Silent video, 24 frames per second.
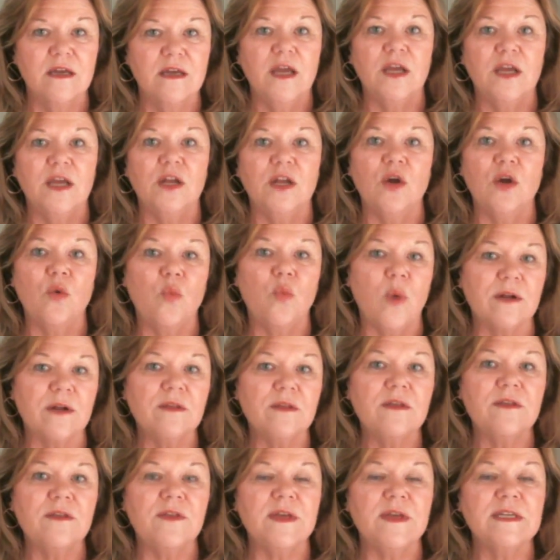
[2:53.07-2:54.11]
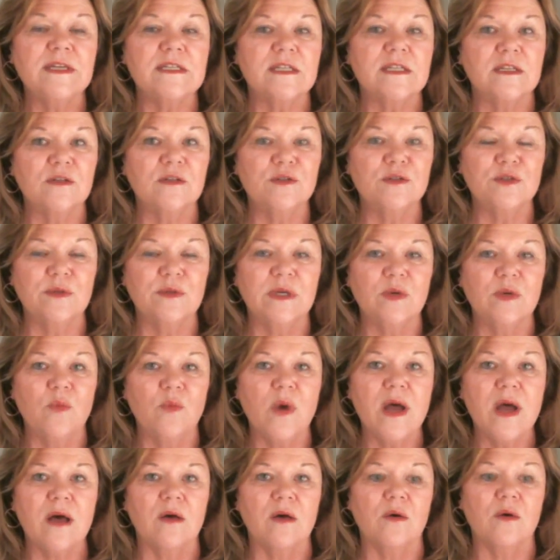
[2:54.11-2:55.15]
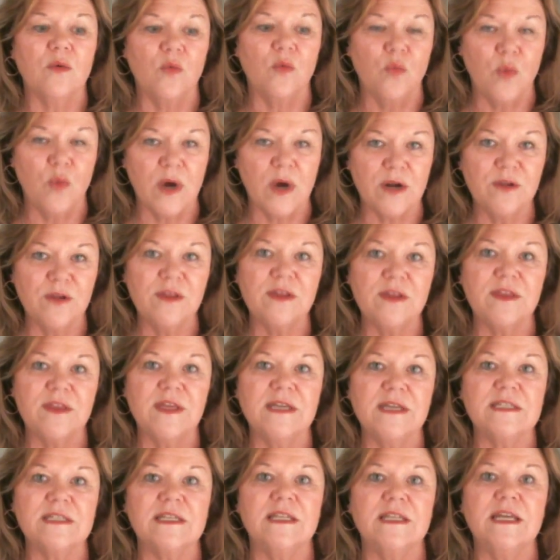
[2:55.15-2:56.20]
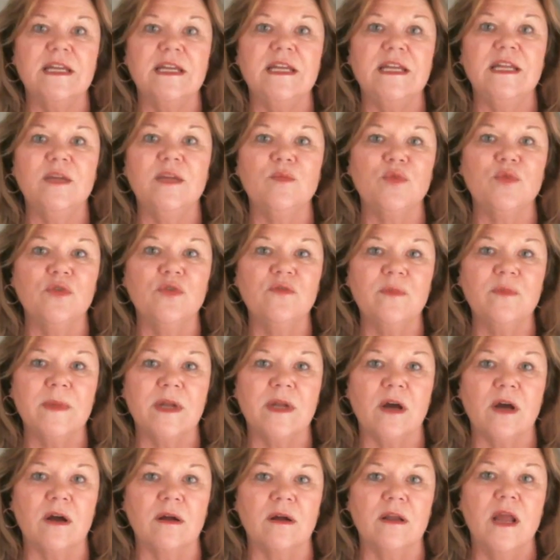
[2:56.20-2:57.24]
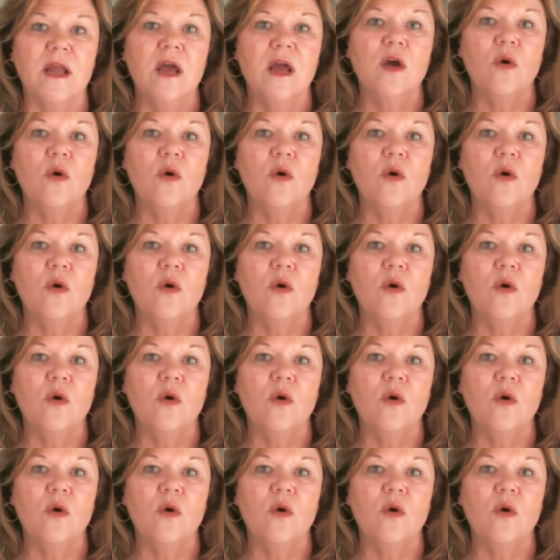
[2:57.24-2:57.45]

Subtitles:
You know, what are the things that they're doing well? What are the things that they need improvement on?